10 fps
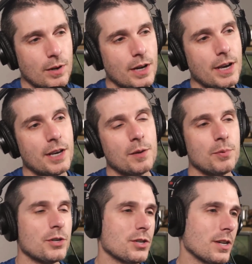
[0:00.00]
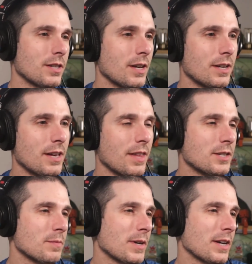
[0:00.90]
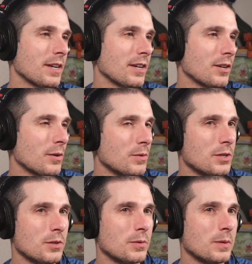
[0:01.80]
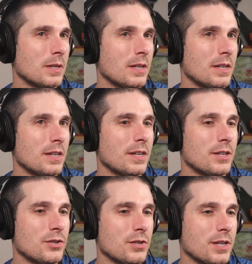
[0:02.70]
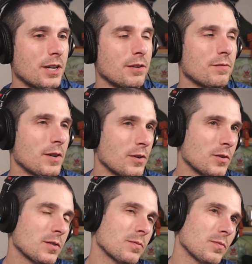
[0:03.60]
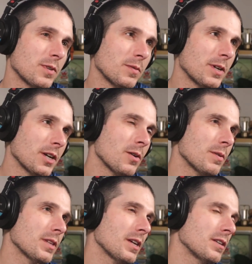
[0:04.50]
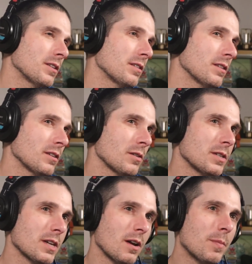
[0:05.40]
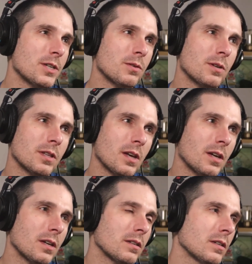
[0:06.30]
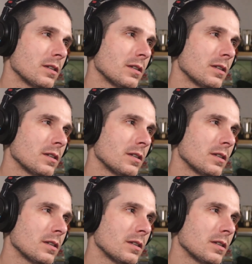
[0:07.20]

I appreciate that. Yeah, that's my go-to, is just kind of here's where I go with it and go to town. I've been doing that.